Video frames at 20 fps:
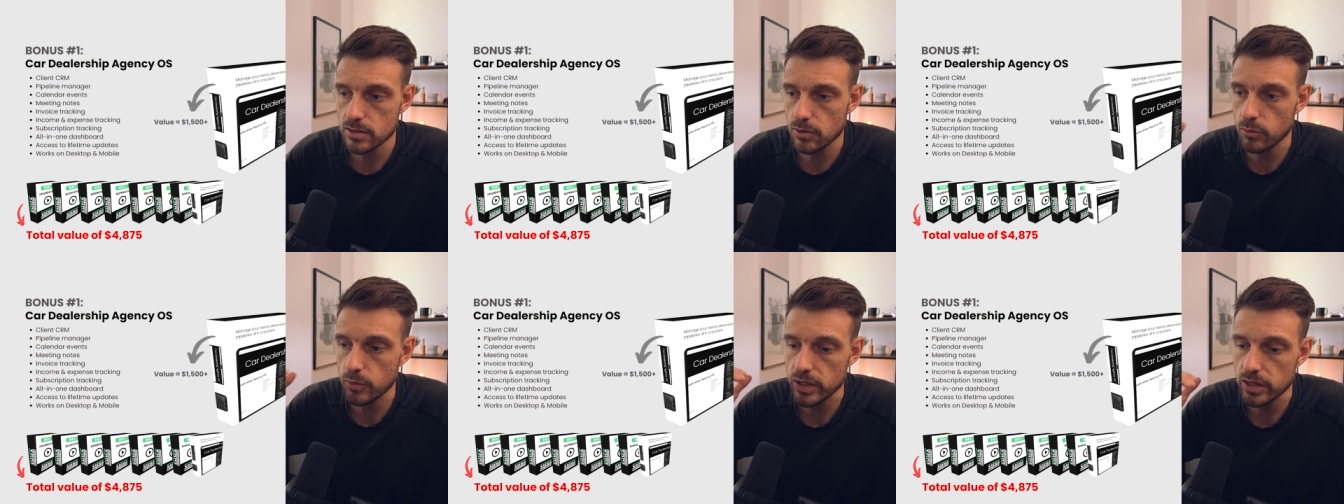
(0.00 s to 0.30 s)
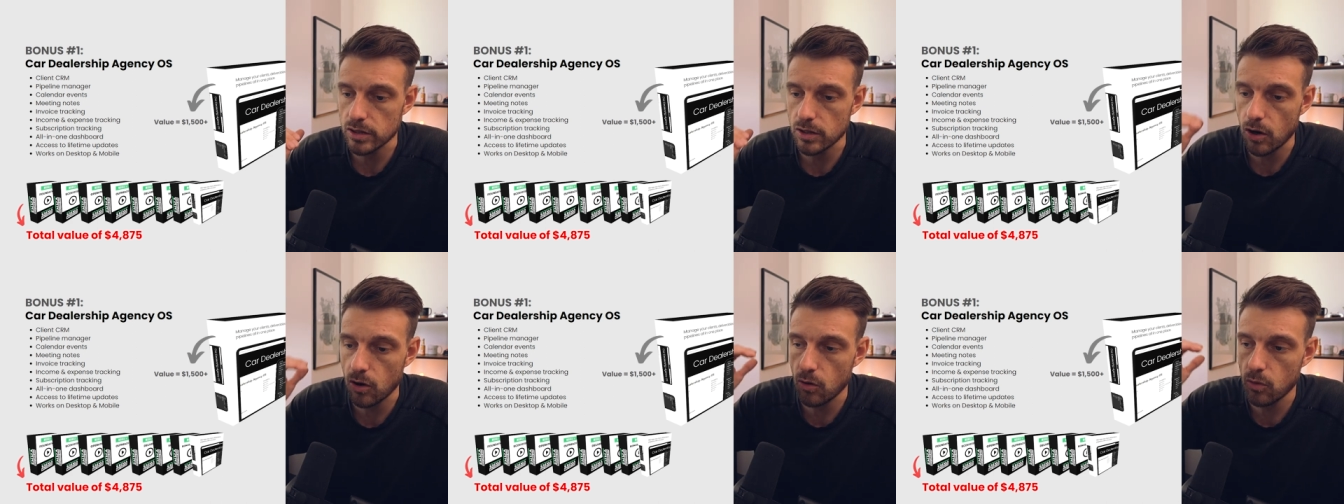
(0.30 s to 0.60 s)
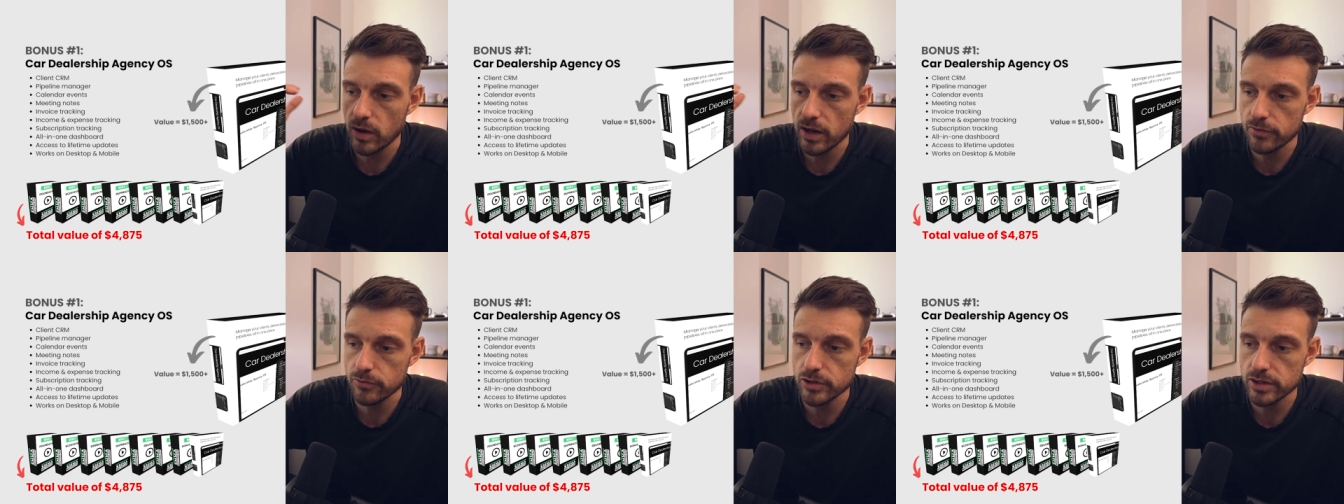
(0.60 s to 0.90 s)
so we
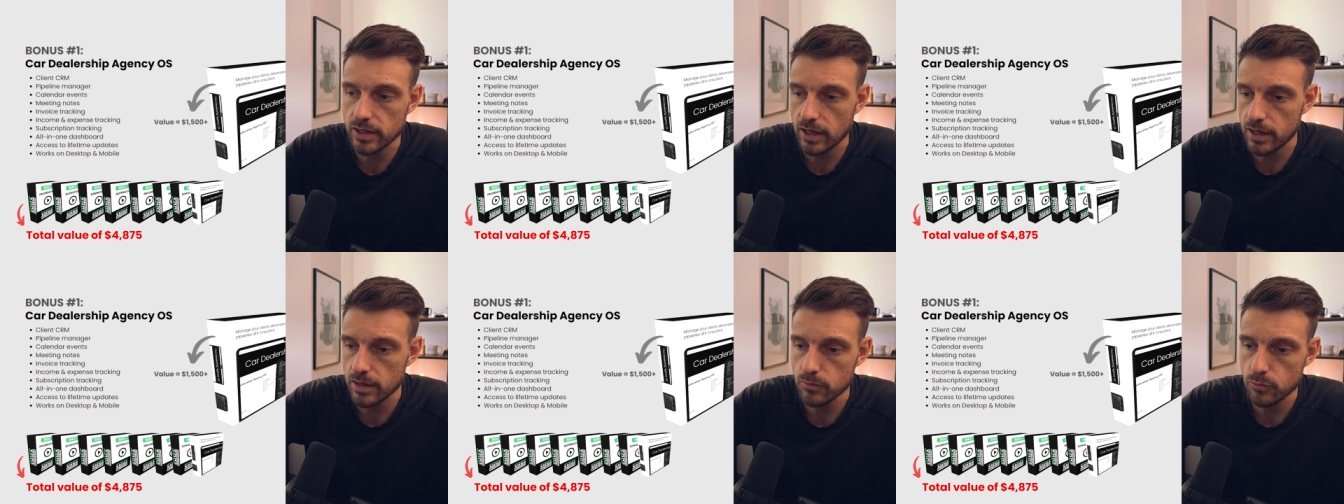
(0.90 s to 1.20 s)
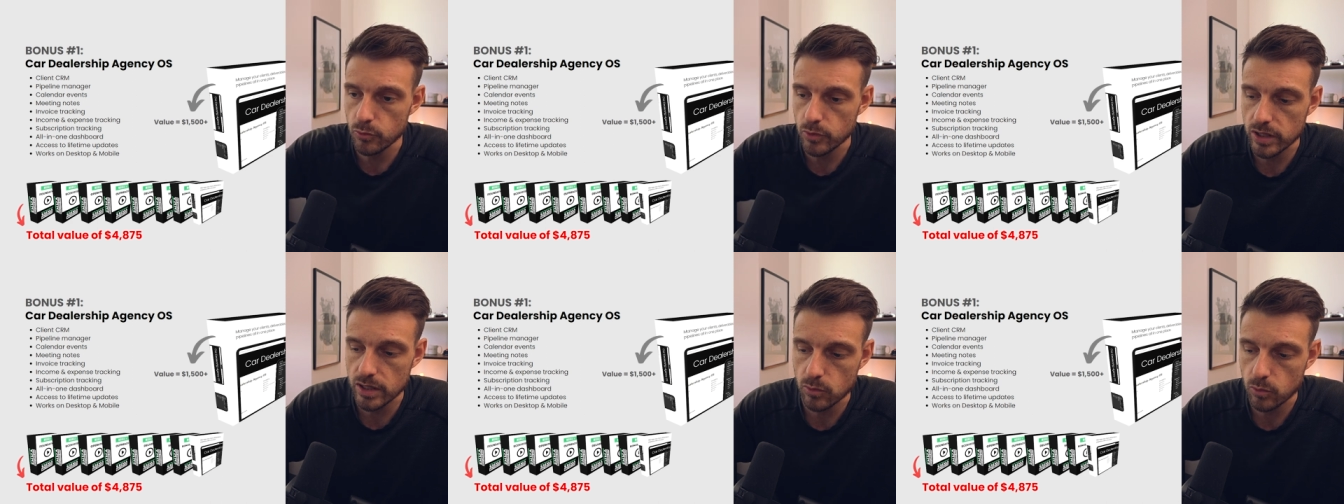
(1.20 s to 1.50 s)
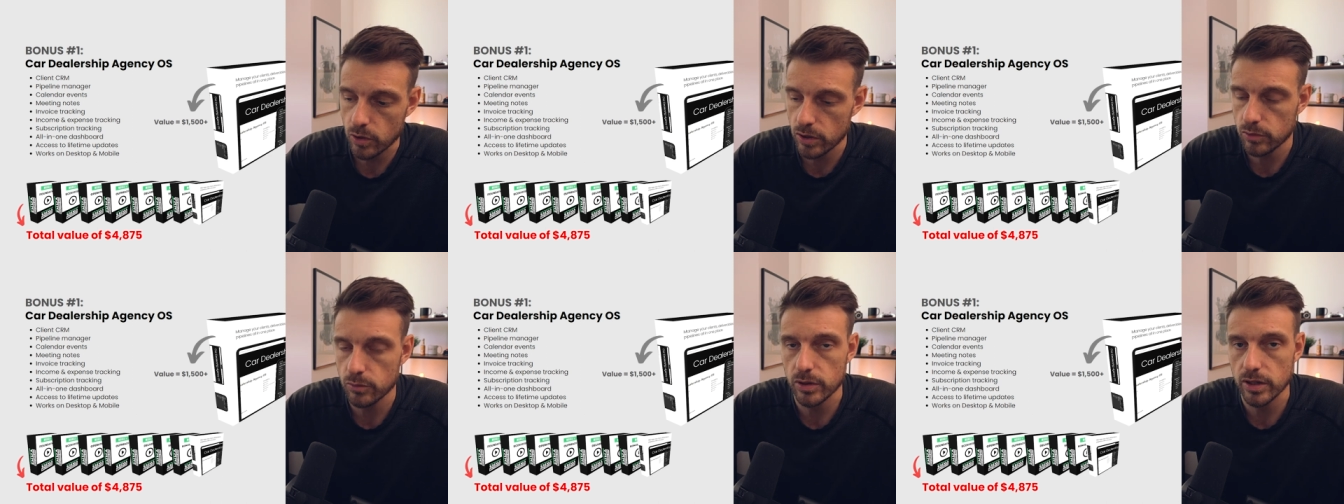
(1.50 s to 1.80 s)
know every time we
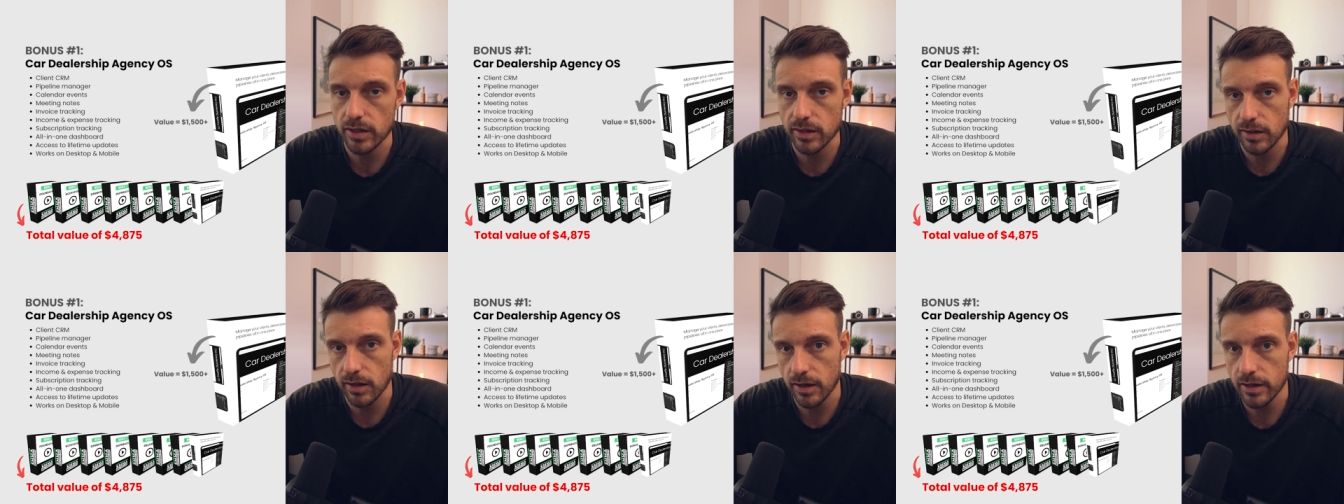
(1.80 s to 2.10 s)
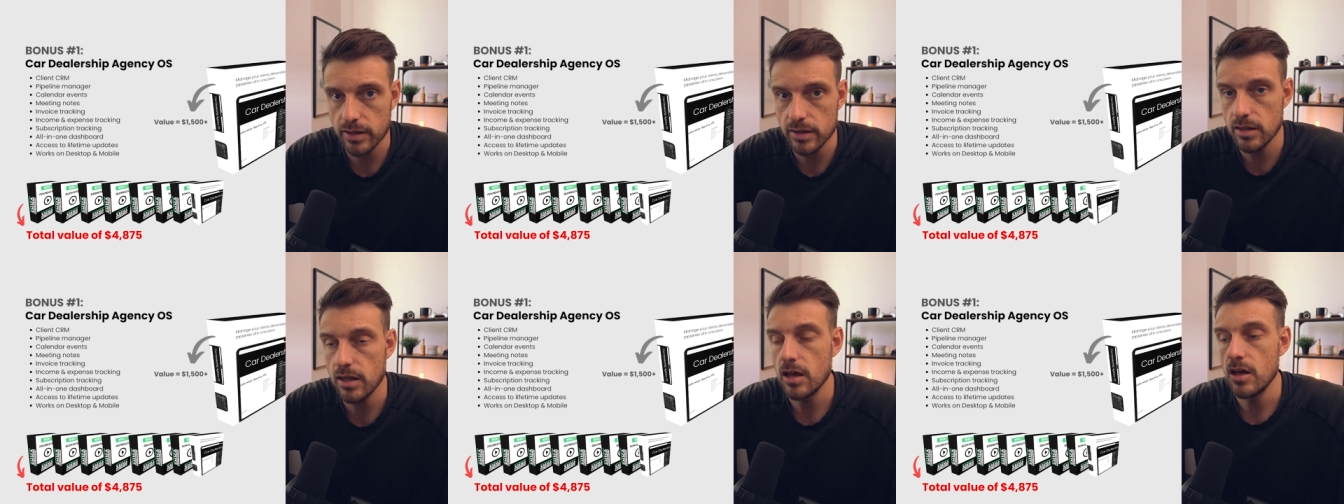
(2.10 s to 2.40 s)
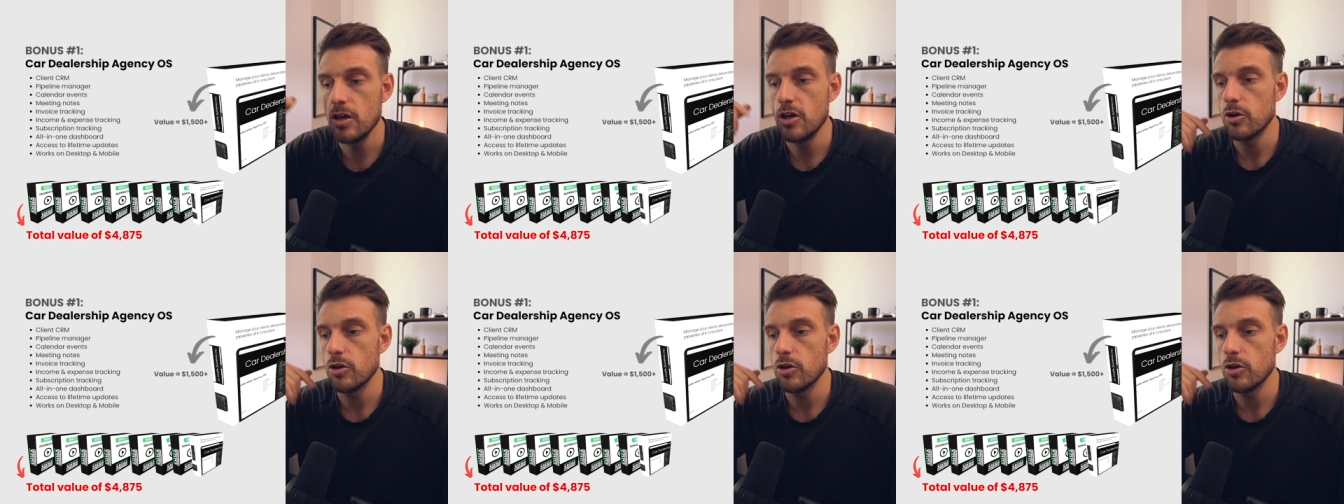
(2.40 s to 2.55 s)
work with a client,